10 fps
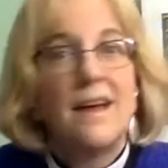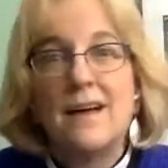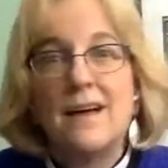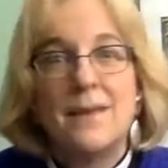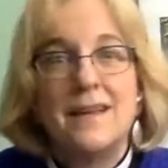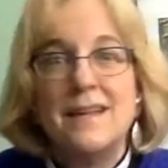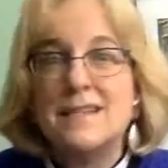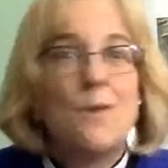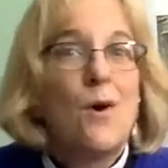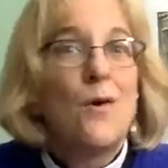Um,
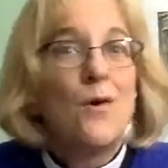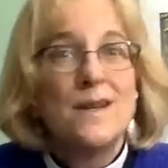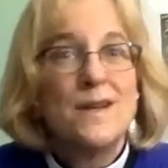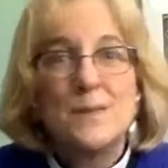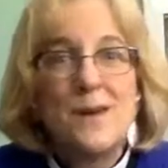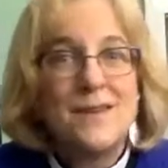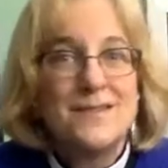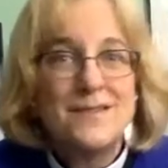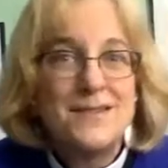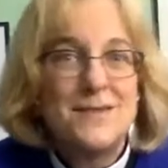any small cross would
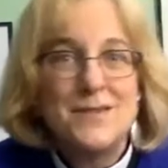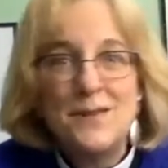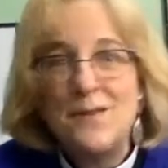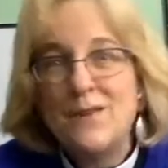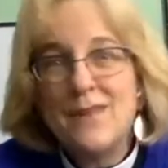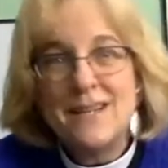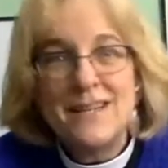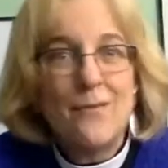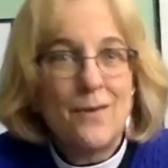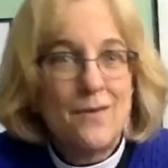also do too if you'd like
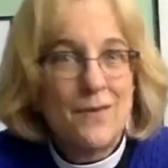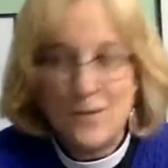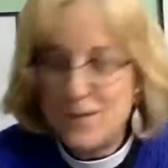to have one of